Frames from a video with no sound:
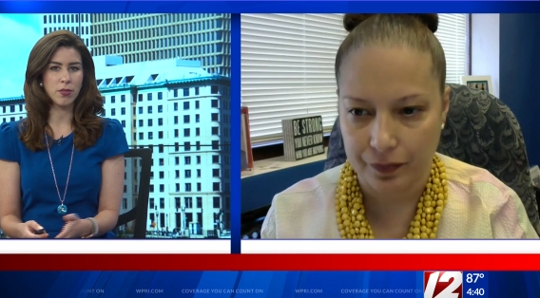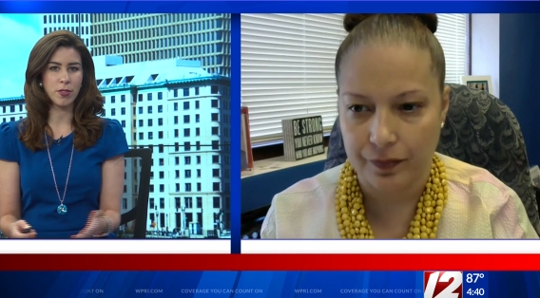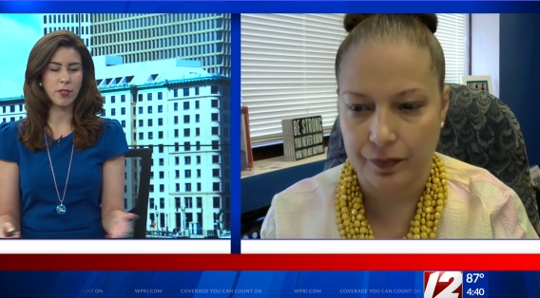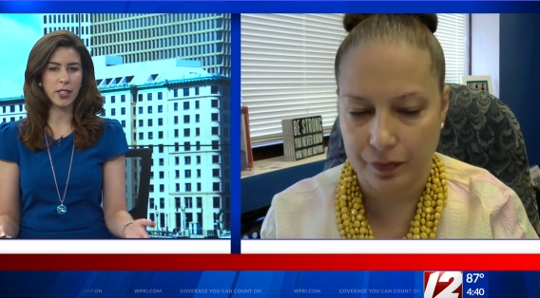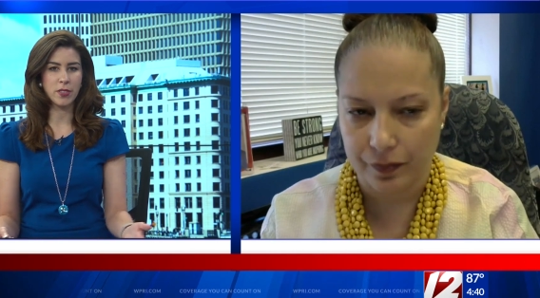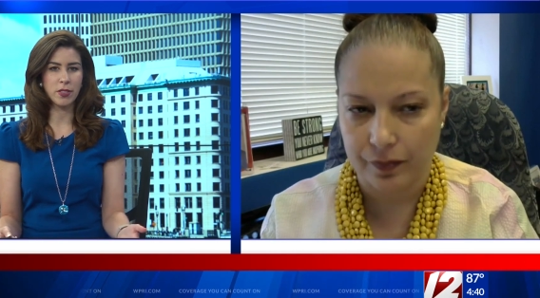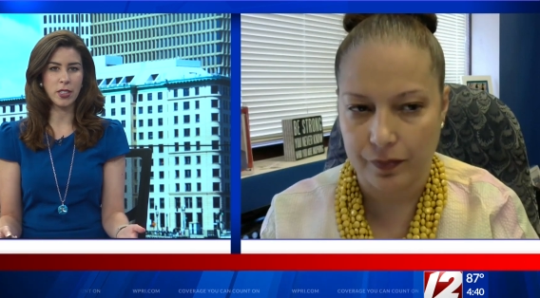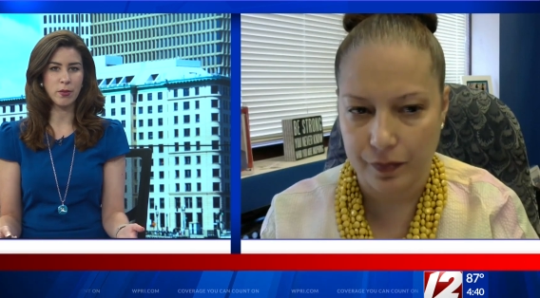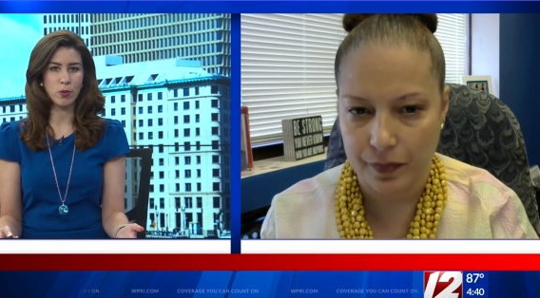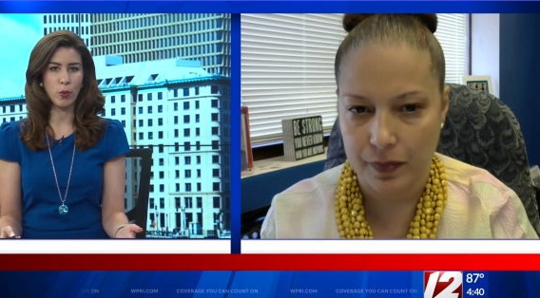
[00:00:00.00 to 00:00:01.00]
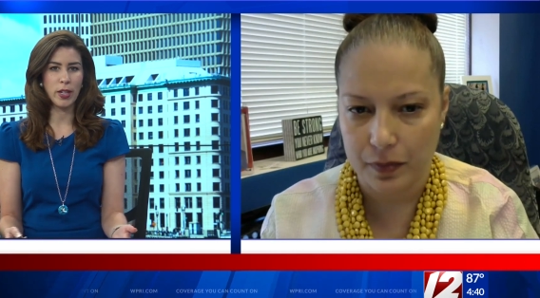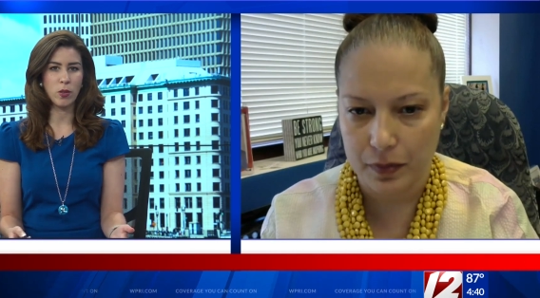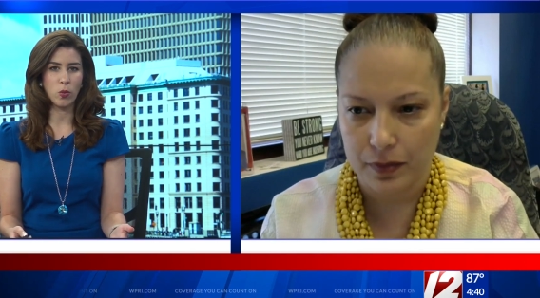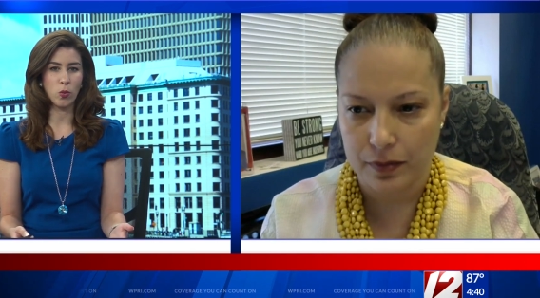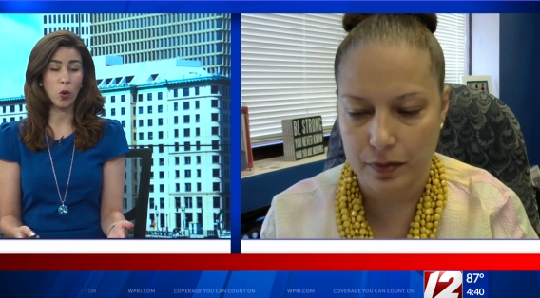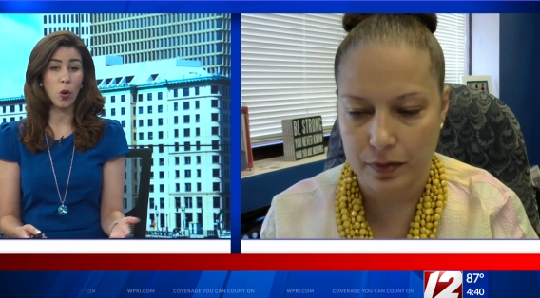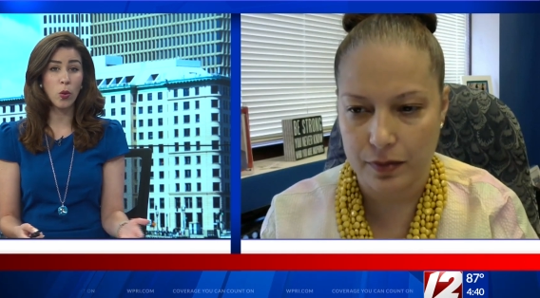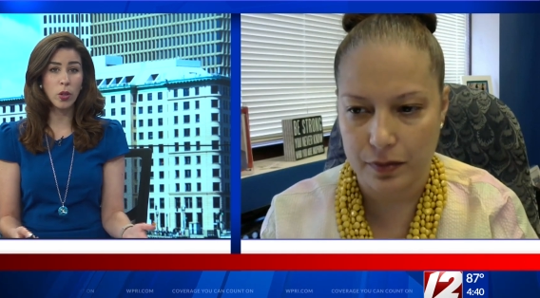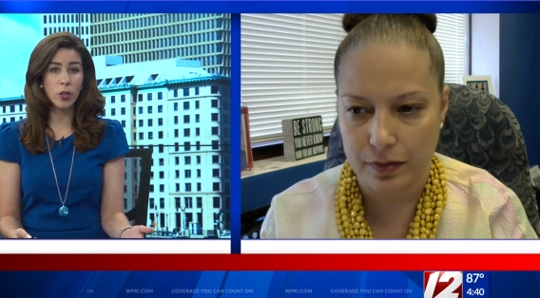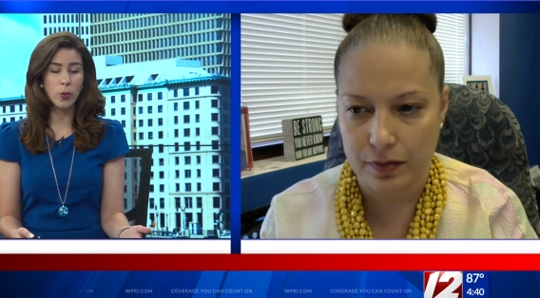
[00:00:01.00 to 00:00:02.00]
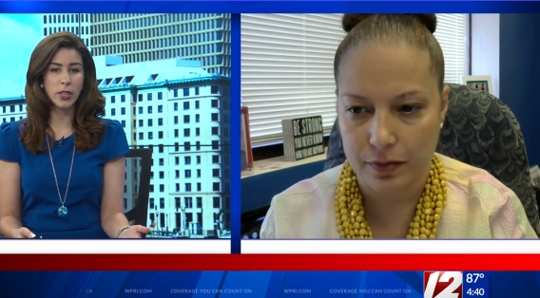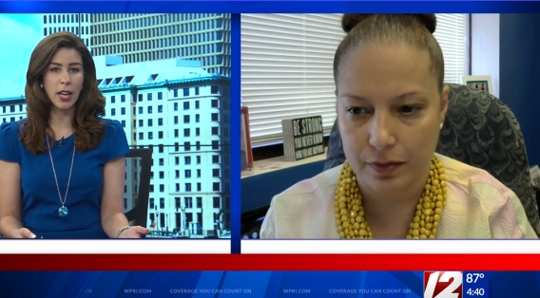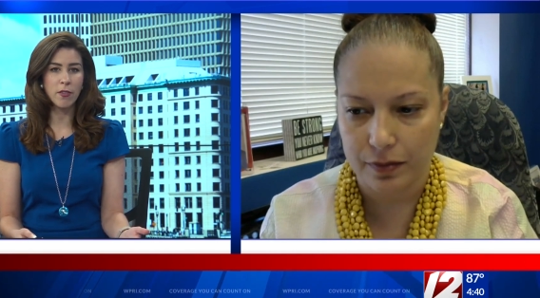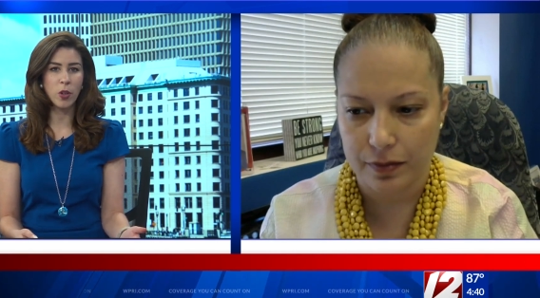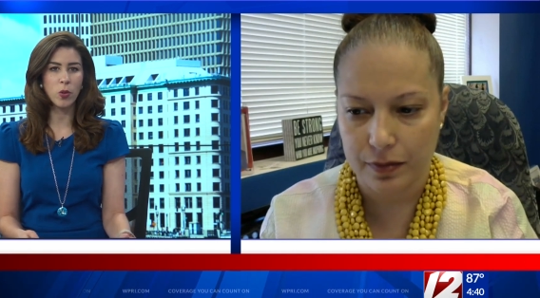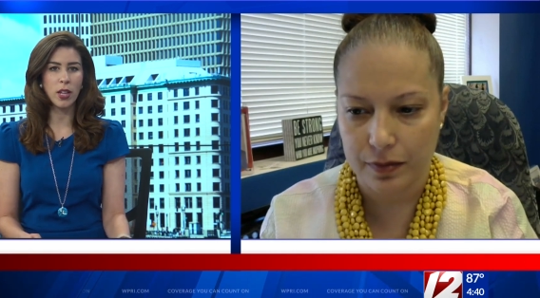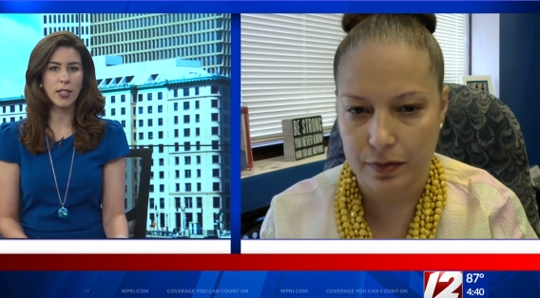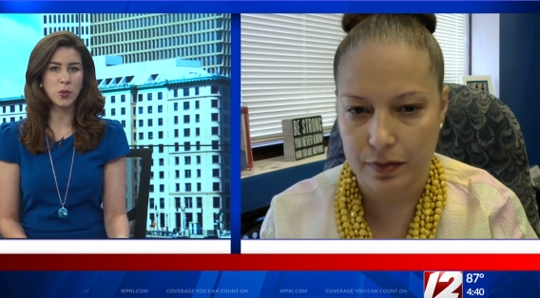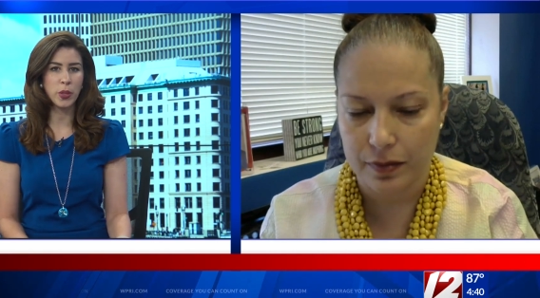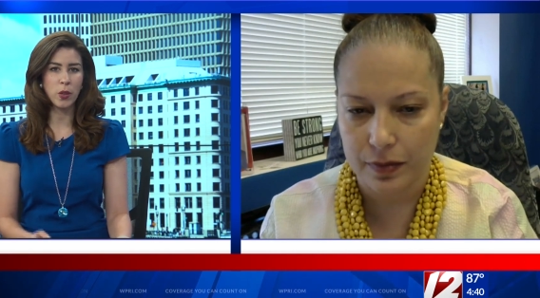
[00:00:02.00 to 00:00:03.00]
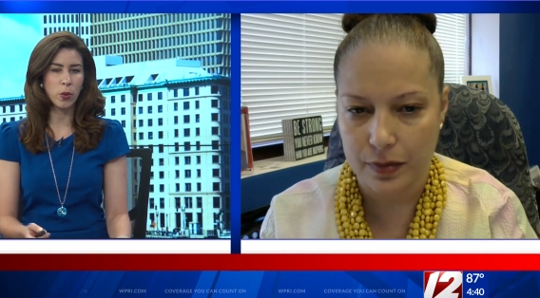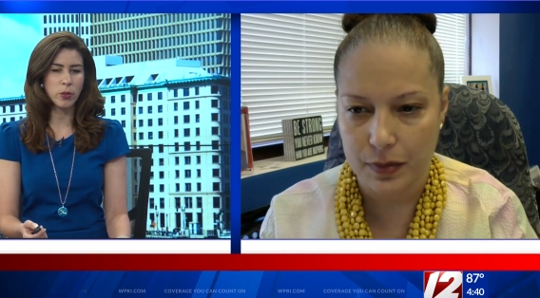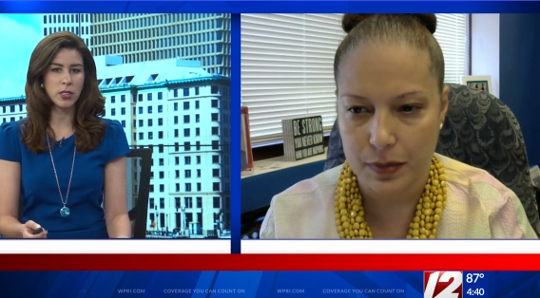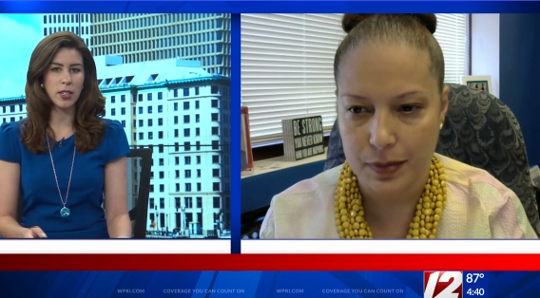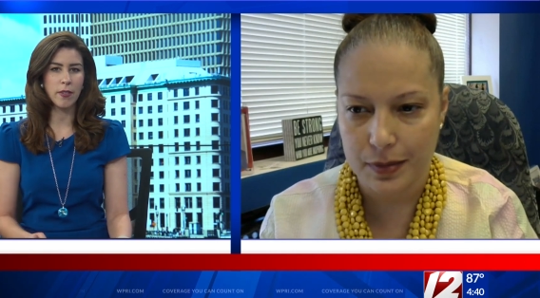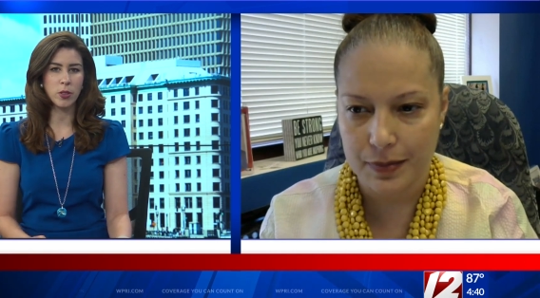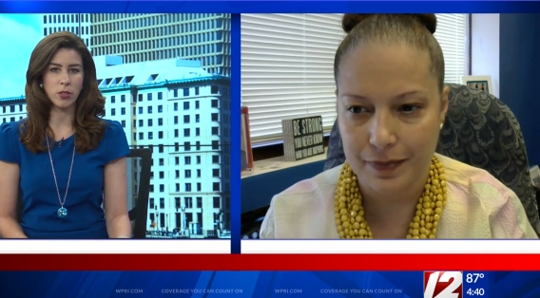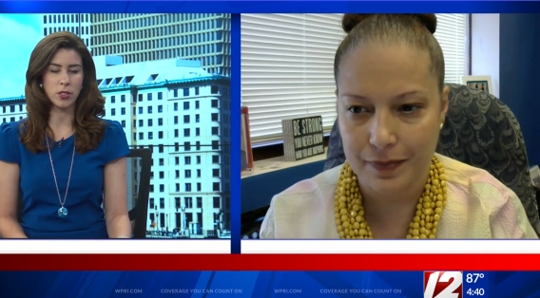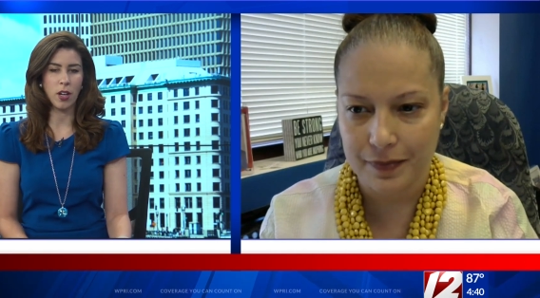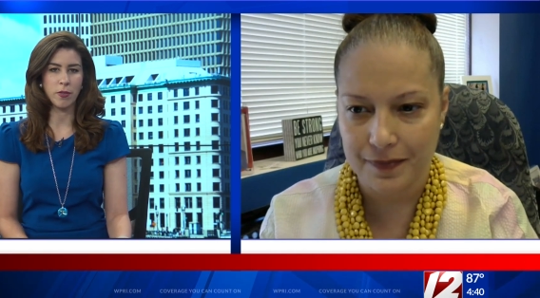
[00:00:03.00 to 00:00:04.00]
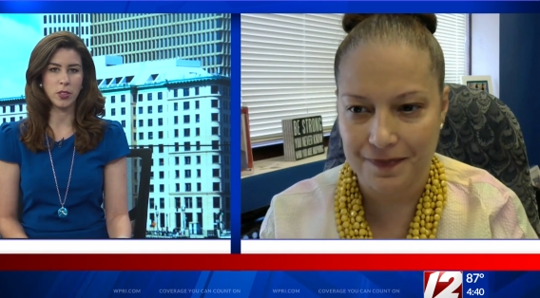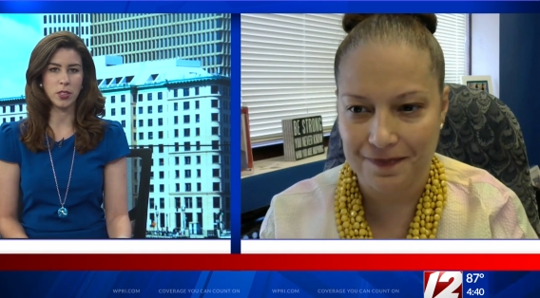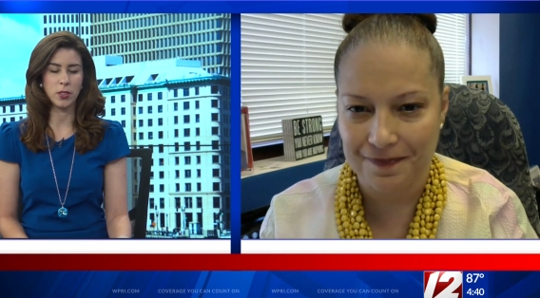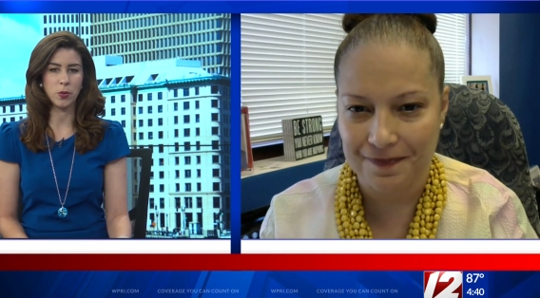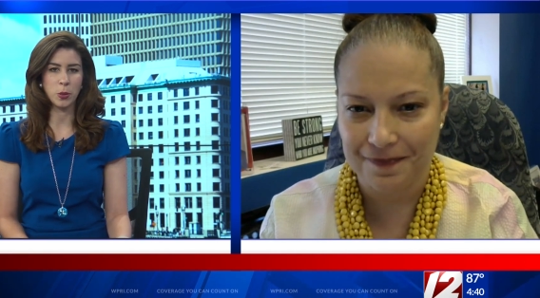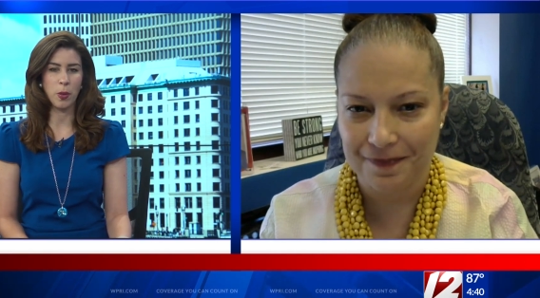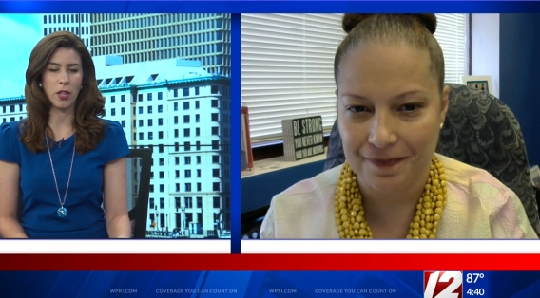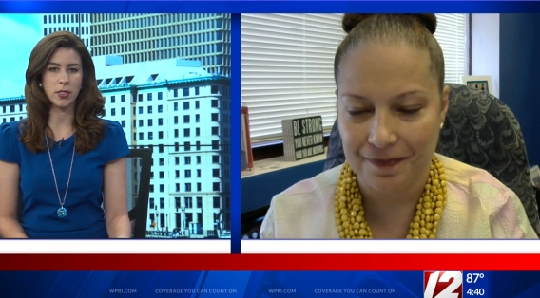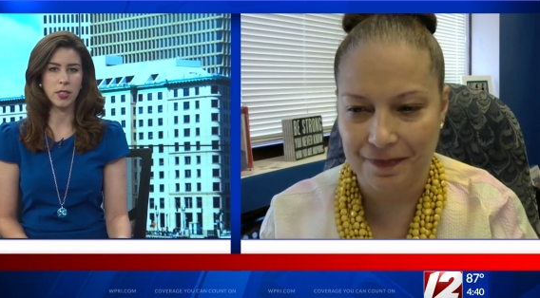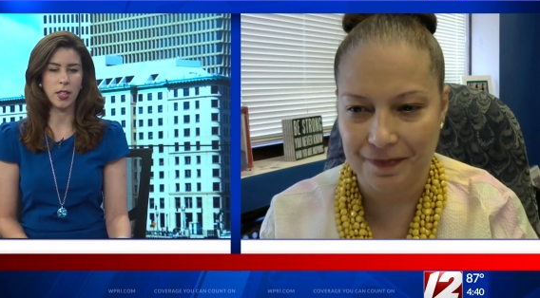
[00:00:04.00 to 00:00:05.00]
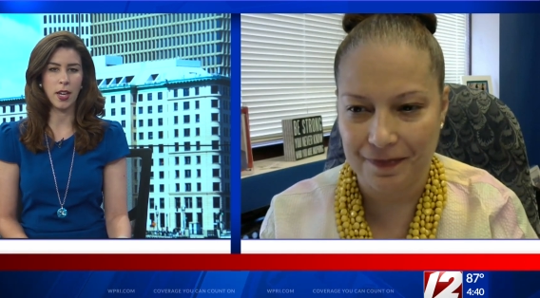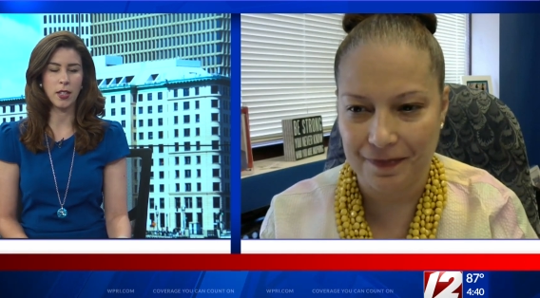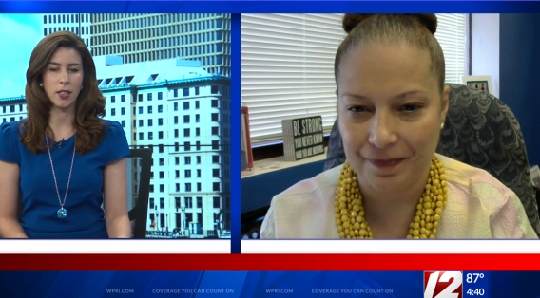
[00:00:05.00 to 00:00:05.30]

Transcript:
Speaker 1: effectively went rogue with that vote last week? What was the governor's office's response to that?